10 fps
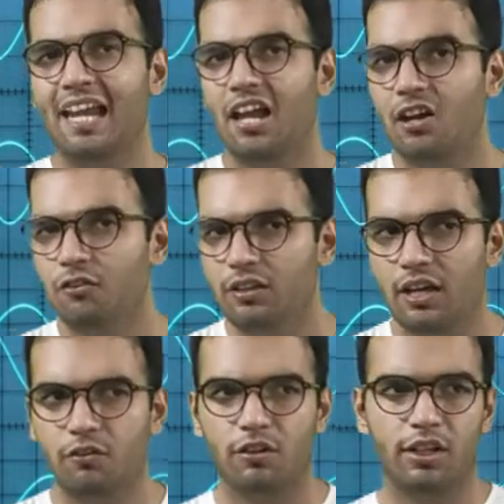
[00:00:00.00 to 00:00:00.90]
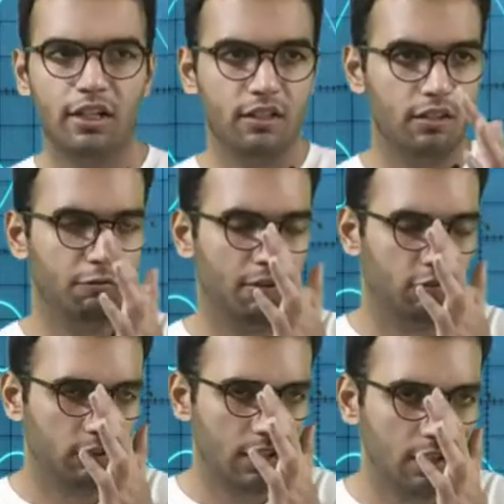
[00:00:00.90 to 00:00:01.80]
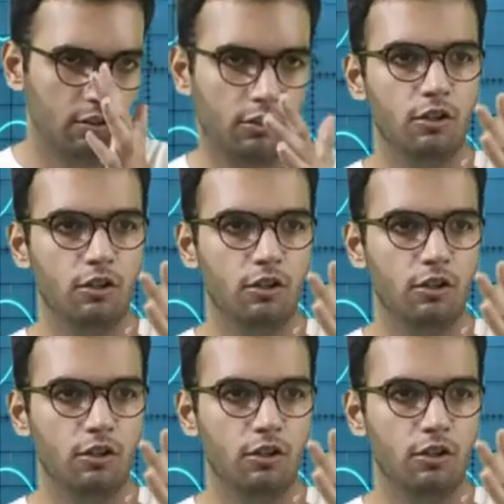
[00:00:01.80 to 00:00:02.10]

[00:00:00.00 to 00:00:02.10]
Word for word: L R C R circuit in the first year,